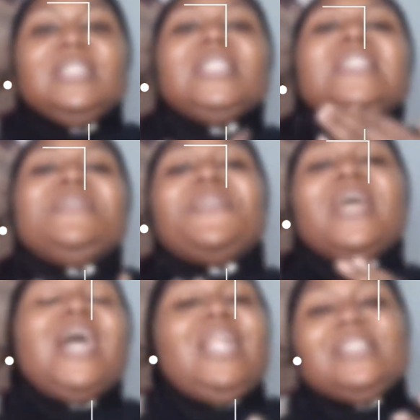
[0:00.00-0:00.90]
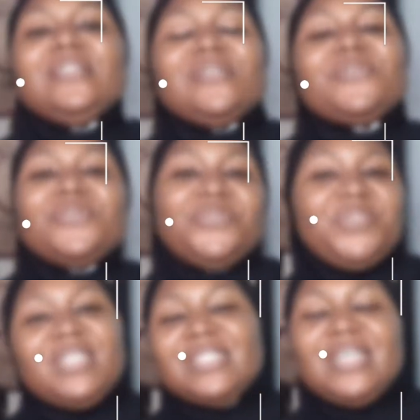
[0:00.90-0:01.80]
the different classes of
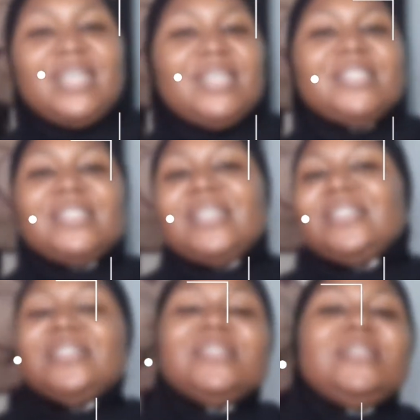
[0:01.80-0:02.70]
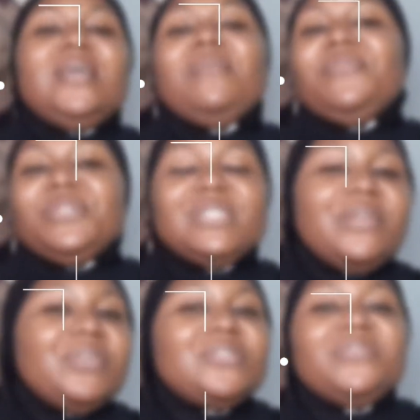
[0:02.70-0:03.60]
surfactant, that is the
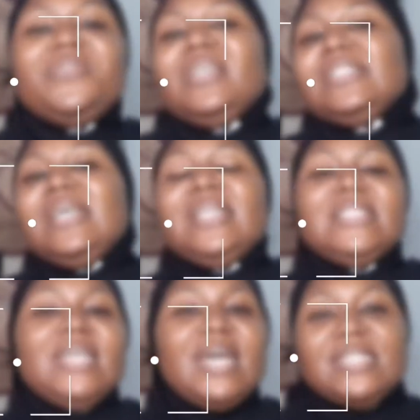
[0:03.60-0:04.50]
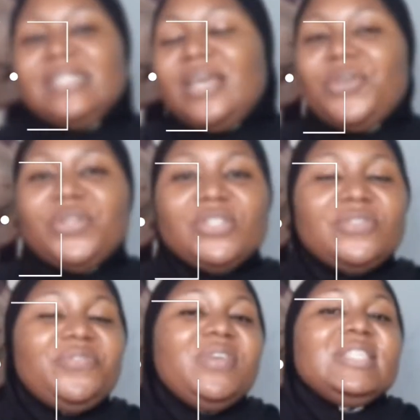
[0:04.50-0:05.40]
amphoteric surfactant, the cationic
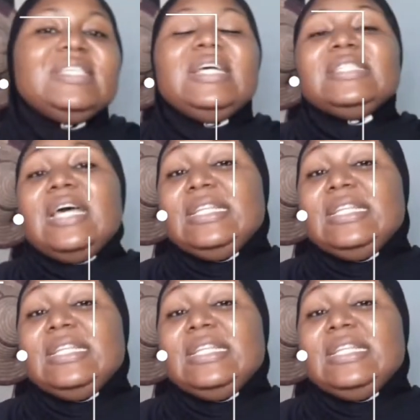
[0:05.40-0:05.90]
surfactant,